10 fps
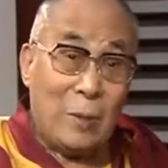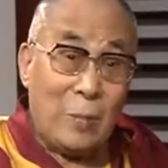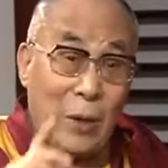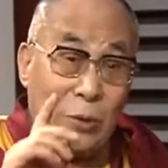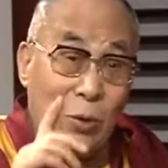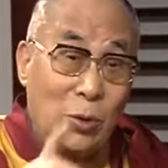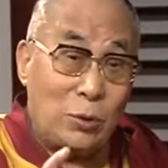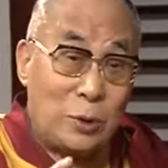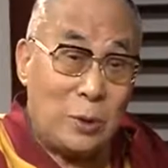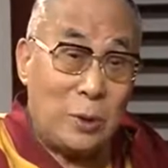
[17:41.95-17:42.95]
But
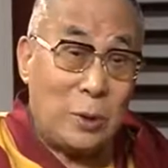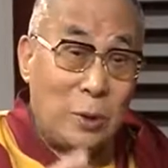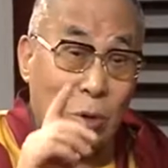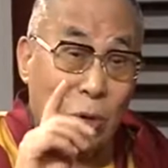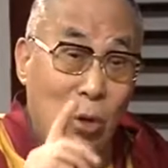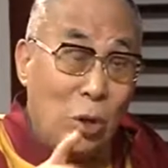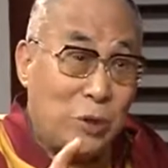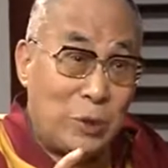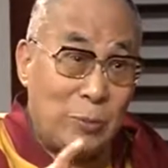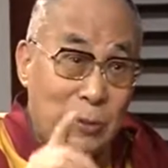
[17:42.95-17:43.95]
those
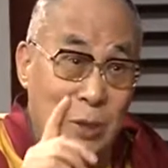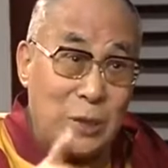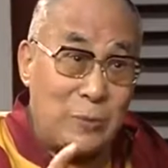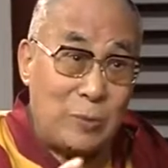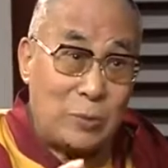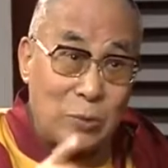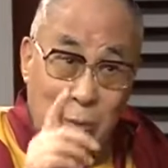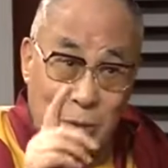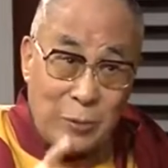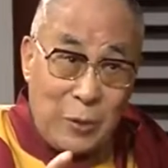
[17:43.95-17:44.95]
knowledgeable, sensible
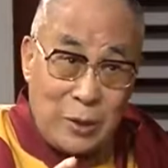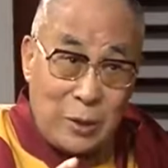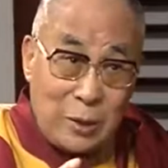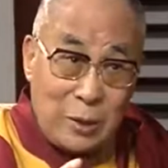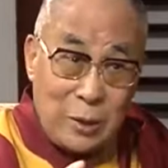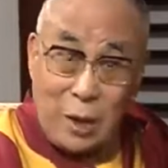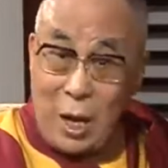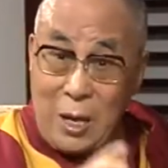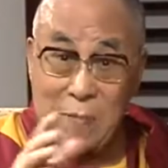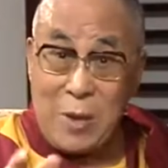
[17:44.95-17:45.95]
sort of Tibetan,
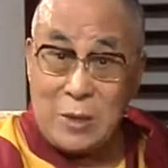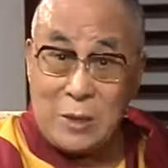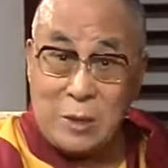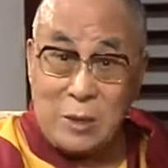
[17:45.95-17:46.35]
I met